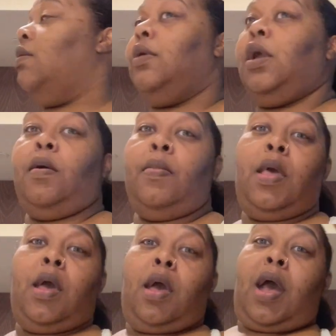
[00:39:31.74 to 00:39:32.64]
There we go.
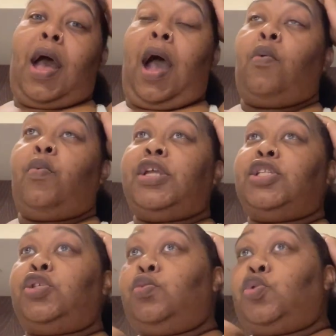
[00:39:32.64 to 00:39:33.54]
I went
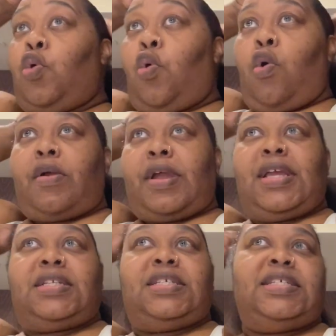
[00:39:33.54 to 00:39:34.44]
to
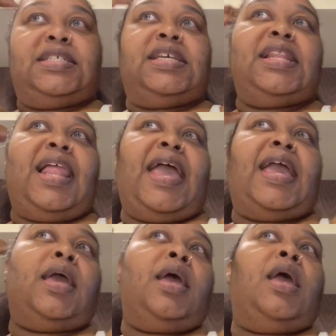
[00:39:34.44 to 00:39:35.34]
Torrid to see
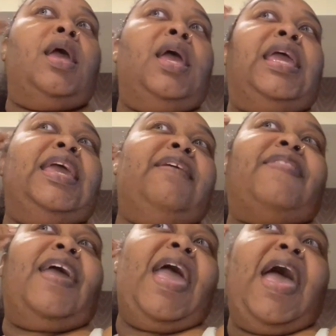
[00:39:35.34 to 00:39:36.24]
like, if
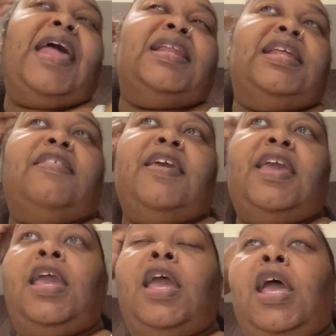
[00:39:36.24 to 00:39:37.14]
they had
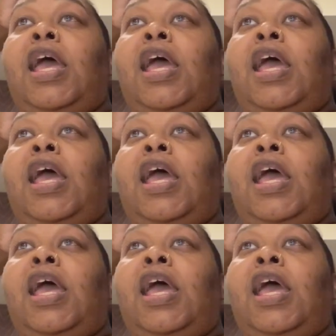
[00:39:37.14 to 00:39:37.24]
anything.